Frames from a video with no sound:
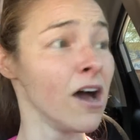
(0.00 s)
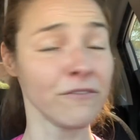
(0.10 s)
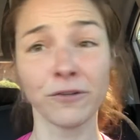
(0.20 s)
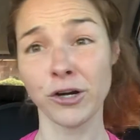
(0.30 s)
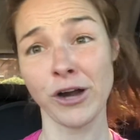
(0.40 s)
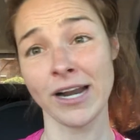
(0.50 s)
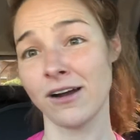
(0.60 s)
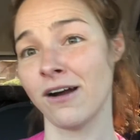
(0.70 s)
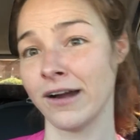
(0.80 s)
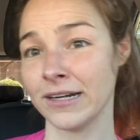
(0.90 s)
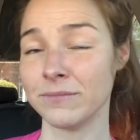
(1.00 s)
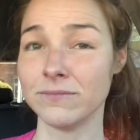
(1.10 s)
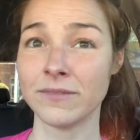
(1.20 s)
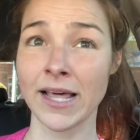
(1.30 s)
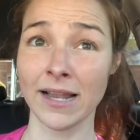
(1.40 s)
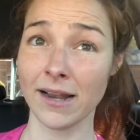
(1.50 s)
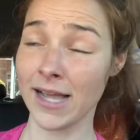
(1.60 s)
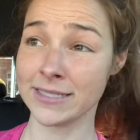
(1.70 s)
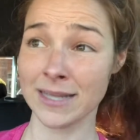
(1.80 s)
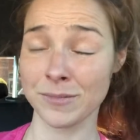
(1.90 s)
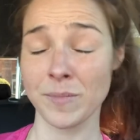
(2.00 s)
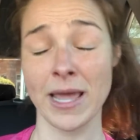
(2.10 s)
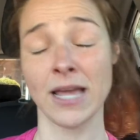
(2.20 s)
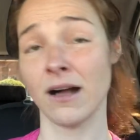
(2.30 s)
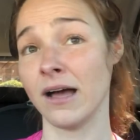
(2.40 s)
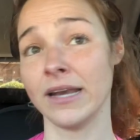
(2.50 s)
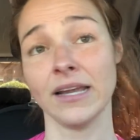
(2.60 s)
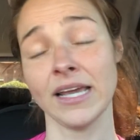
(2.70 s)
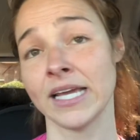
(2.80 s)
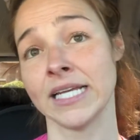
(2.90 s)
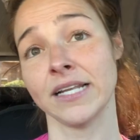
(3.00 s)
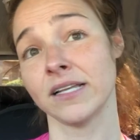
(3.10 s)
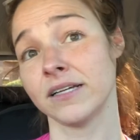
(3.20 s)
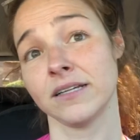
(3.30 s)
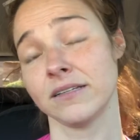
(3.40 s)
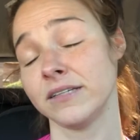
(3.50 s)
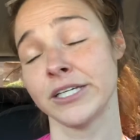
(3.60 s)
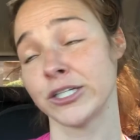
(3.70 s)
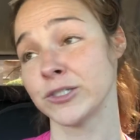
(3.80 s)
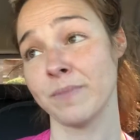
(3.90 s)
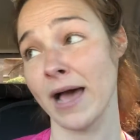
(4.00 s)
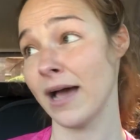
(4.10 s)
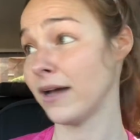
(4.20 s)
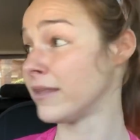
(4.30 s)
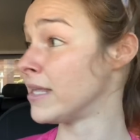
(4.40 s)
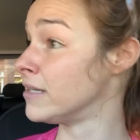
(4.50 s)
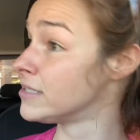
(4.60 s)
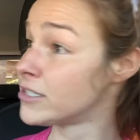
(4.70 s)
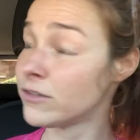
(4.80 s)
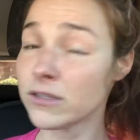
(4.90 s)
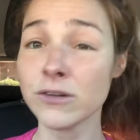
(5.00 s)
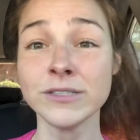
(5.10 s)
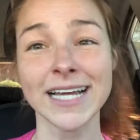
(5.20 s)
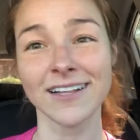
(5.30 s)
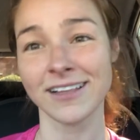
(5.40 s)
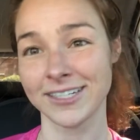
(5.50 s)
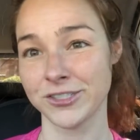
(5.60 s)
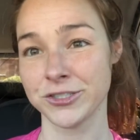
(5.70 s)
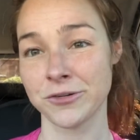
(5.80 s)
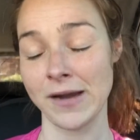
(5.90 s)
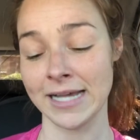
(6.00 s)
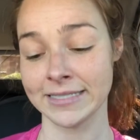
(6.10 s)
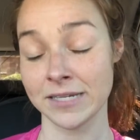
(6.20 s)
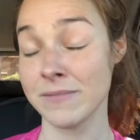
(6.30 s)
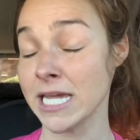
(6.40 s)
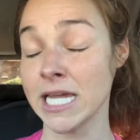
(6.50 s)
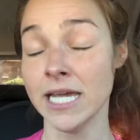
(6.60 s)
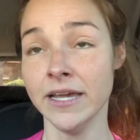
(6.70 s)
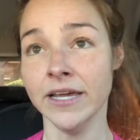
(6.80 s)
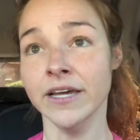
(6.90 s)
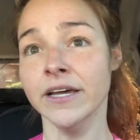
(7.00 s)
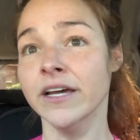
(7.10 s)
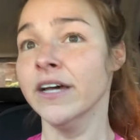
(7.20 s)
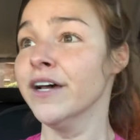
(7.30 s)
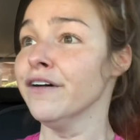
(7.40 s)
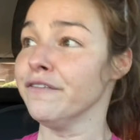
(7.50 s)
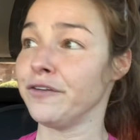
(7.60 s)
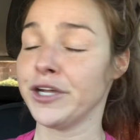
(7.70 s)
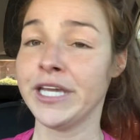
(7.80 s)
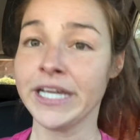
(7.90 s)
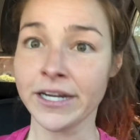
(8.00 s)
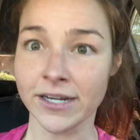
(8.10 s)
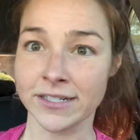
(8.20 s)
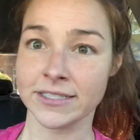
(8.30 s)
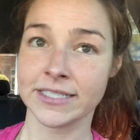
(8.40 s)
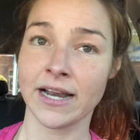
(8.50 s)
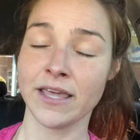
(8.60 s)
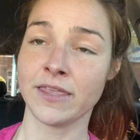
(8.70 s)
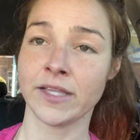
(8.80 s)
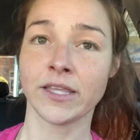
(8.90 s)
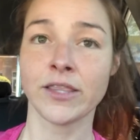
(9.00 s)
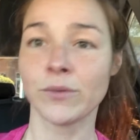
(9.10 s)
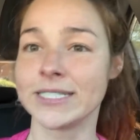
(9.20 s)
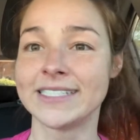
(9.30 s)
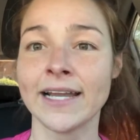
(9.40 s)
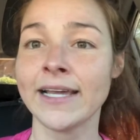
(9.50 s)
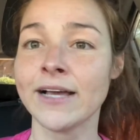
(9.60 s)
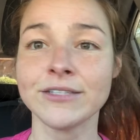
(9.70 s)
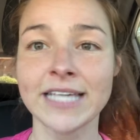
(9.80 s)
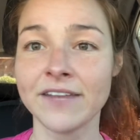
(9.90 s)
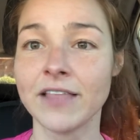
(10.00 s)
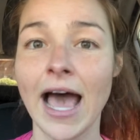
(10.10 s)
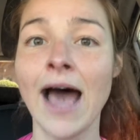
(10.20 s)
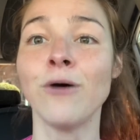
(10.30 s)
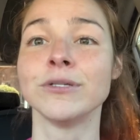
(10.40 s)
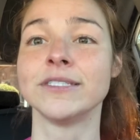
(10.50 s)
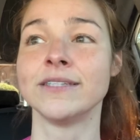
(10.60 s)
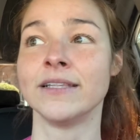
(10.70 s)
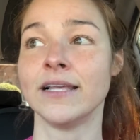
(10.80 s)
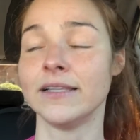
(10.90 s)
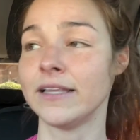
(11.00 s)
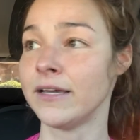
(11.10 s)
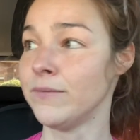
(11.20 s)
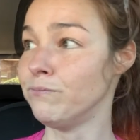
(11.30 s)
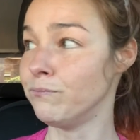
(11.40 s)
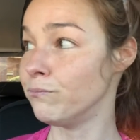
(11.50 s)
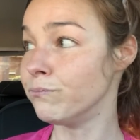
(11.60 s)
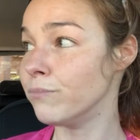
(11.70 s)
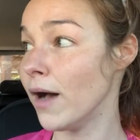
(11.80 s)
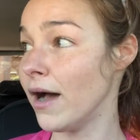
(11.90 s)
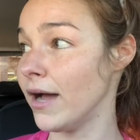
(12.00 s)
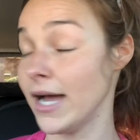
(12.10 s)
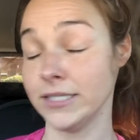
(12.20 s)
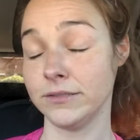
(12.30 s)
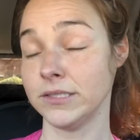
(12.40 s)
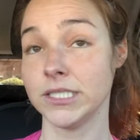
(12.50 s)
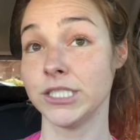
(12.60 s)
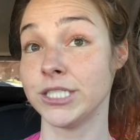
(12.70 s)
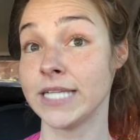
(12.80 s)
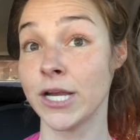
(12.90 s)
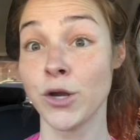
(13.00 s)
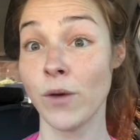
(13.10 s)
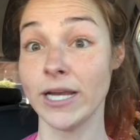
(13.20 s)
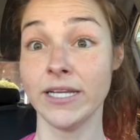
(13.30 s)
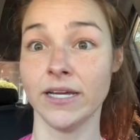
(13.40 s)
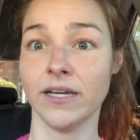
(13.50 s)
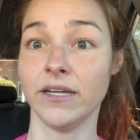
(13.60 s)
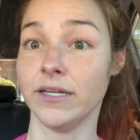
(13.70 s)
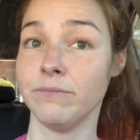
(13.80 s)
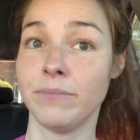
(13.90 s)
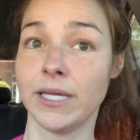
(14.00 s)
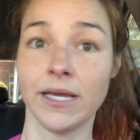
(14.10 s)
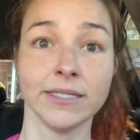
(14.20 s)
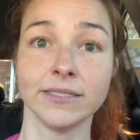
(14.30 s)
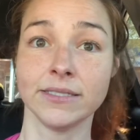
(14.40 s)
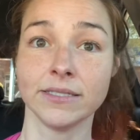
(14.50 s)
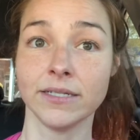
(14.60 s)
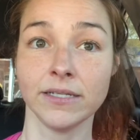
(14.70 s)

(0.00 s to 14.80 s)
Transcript: for a credit card that I stopped paying on, and like years back, and then student loan debt collectors harassing me for years, and I thought that they were standing outside of the house, and that I just had no idea, because